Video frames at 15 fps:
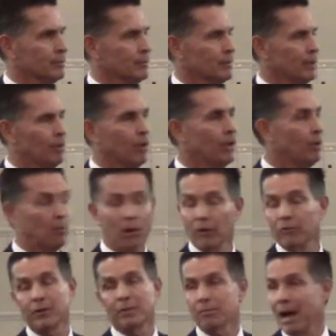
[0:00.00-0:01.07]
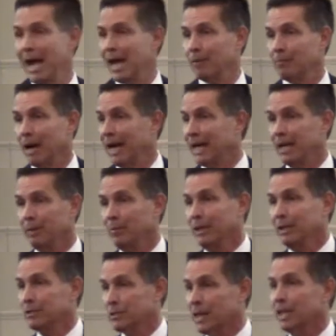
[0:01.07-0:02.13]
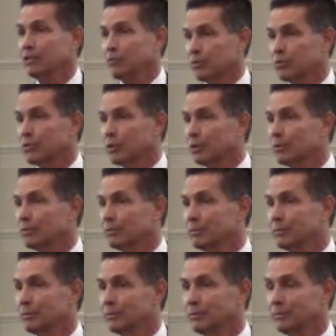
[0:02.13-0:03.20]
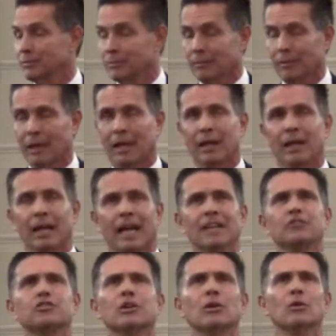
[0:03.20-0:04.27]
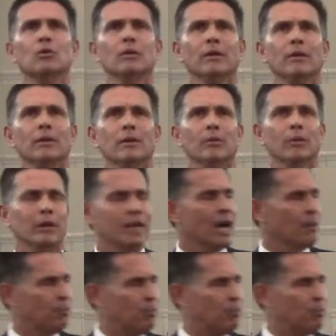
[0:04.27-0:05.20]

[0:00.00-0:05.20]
He wasn't a perfect man by any means, that's for certain. And so when God